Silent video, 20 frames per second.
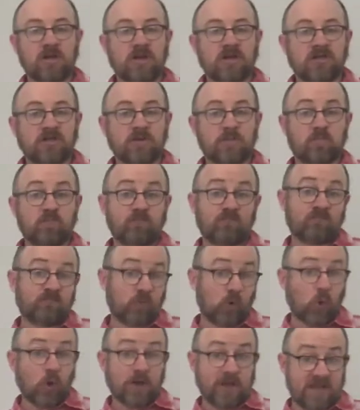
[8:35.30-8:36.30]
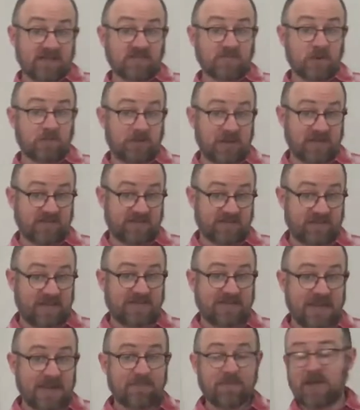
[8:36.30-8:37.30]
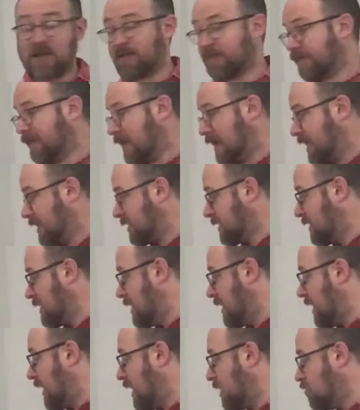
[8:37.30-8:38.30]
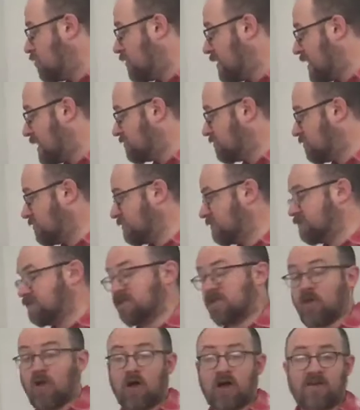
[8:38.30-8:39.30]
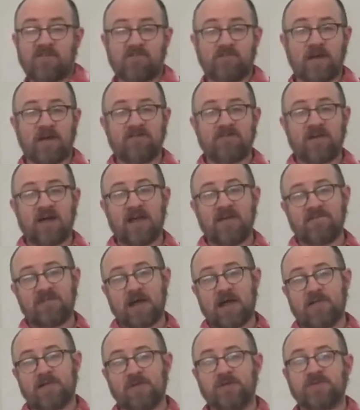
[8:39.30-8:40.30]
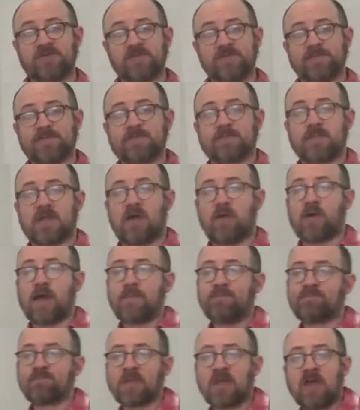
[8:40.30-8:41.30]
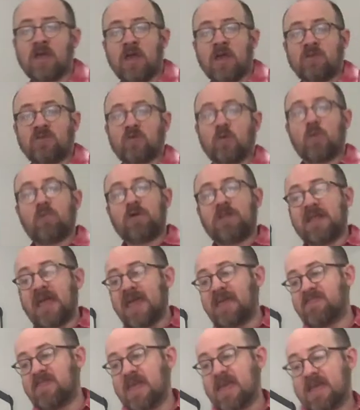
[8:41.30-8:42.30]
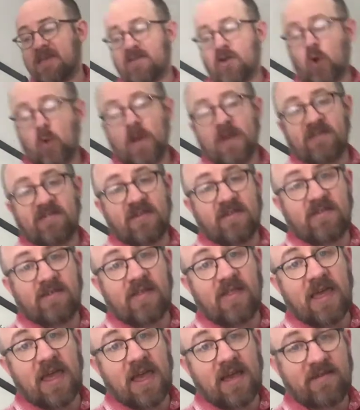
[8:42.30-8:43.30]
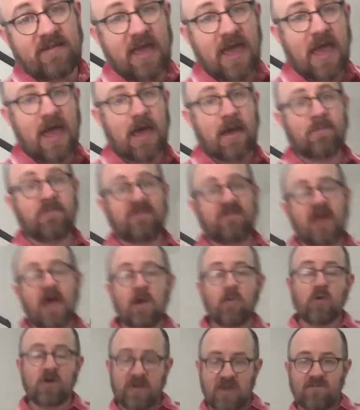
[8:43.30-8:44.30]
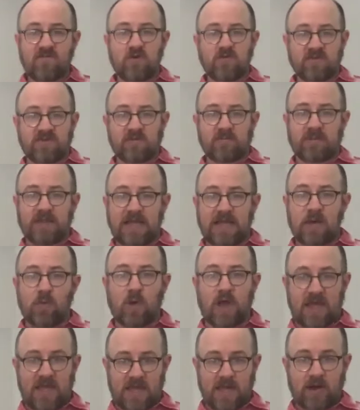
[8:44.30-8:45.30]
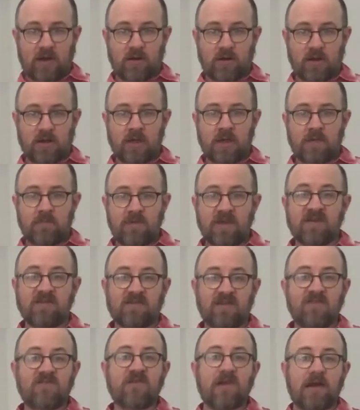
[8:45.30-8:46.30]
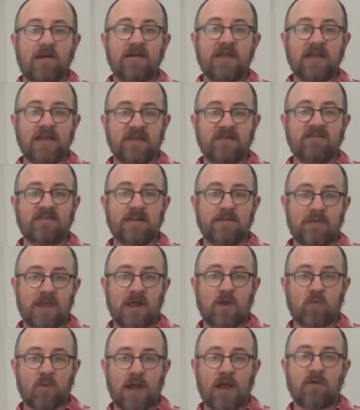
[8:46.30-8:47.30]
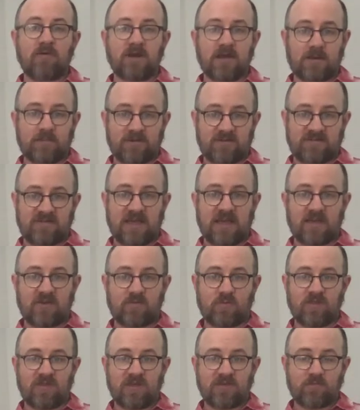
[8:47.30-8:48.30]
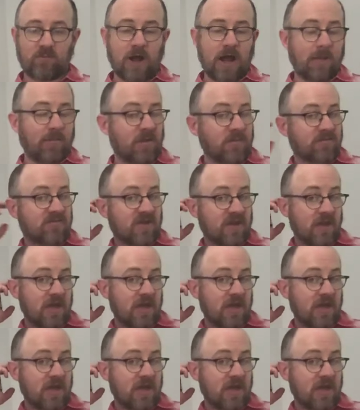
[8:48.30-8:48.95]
to 4 decimal places. That's keeping a lot, and your answer is still off by $5. Okay? So when we take the quizzes and the exams, I will give you some leeway here because it's very easy to make rounding mistakes with these problems,